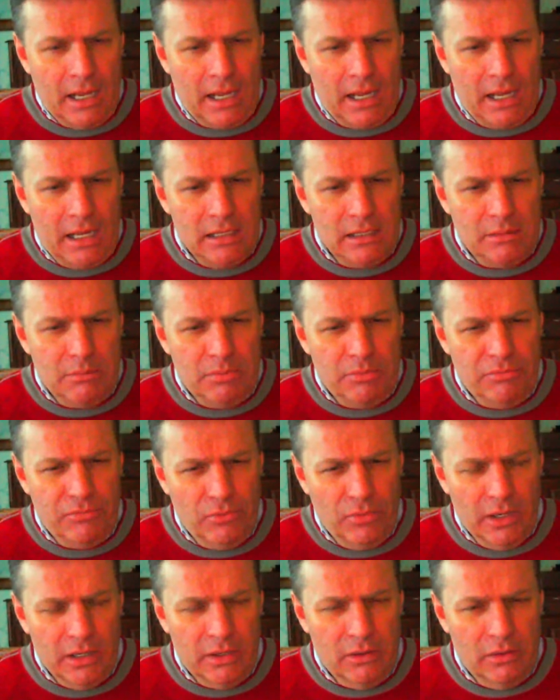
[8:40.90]
And
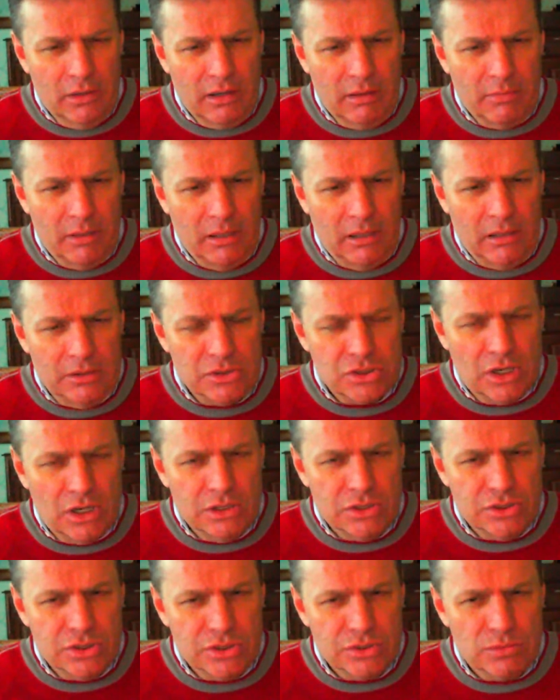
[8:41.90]
before I go and have my lunch,
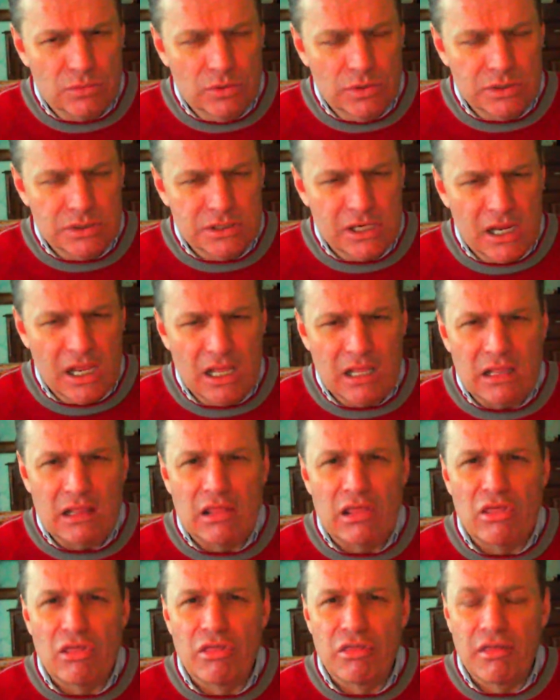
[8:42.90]
I just want to say
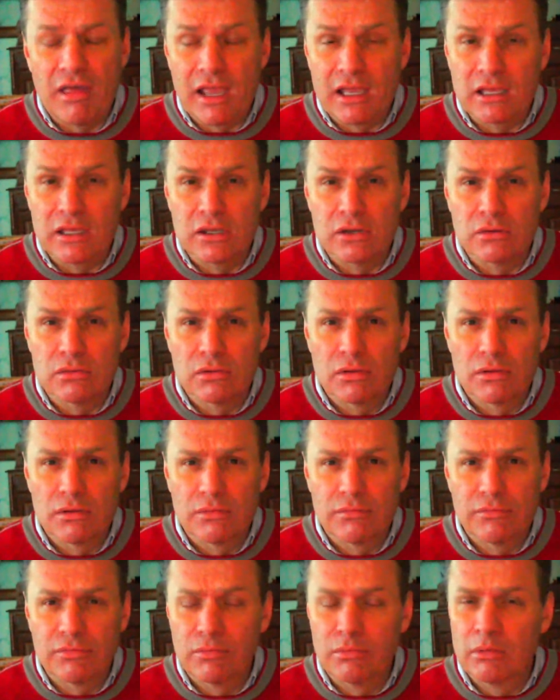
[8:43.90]
thank you
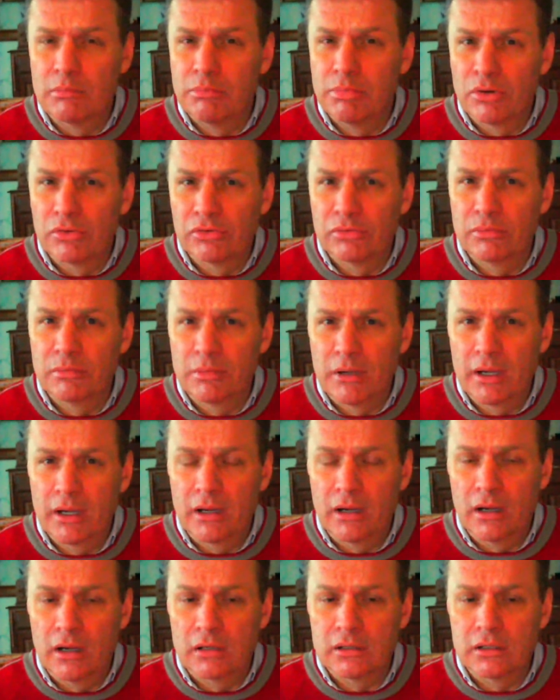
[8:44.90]
from the bottom of my
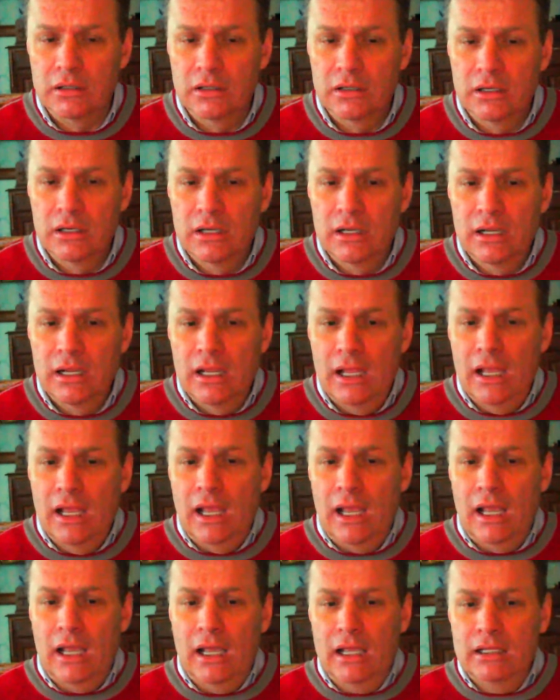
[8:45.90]
heart.
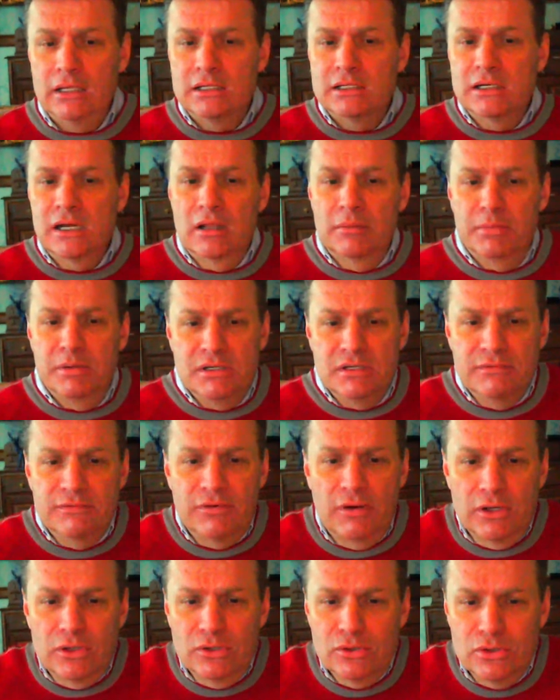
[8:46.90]
And there's another piece of
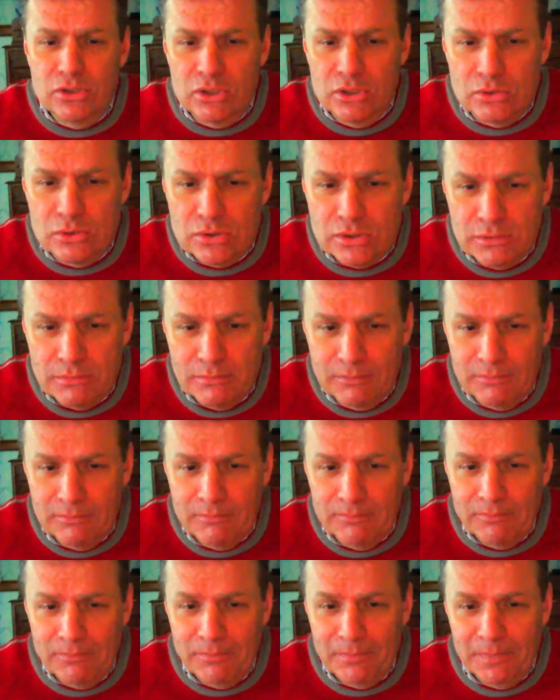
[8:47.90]
very good news,
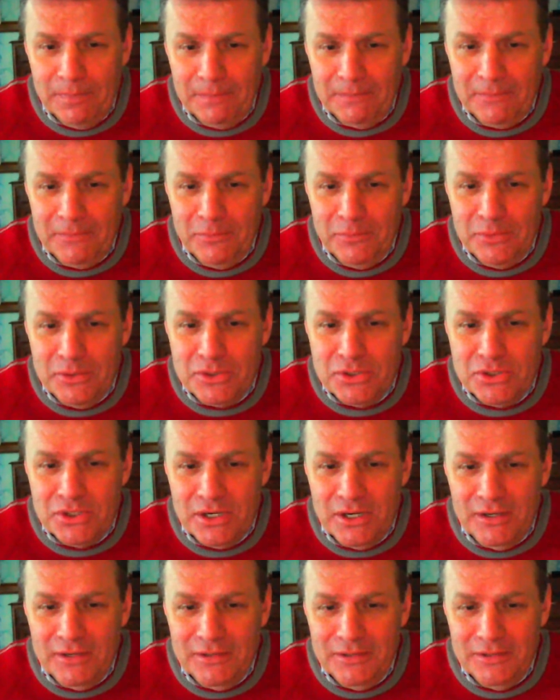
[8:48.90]
which
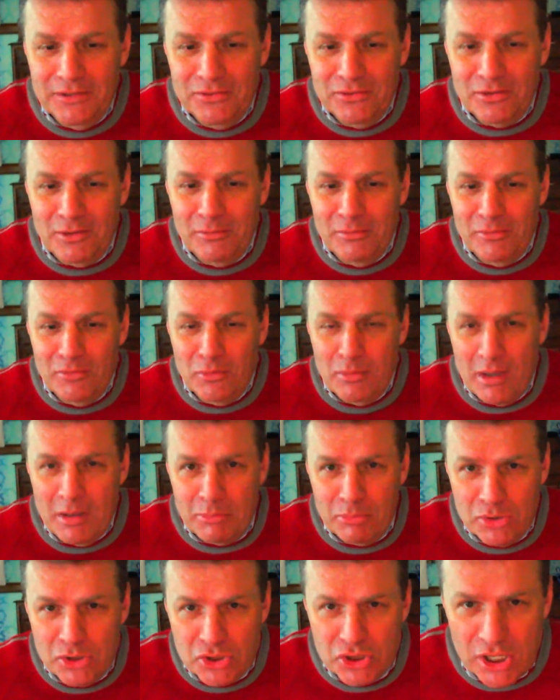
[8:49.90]
some of you may
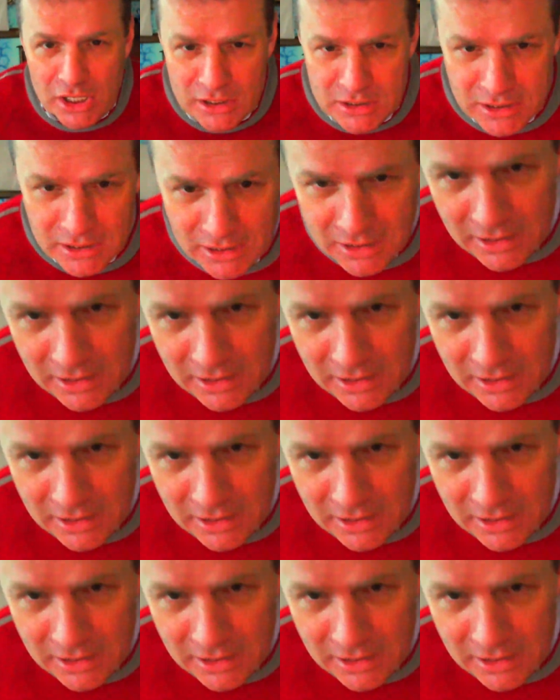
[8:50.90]
appreciate.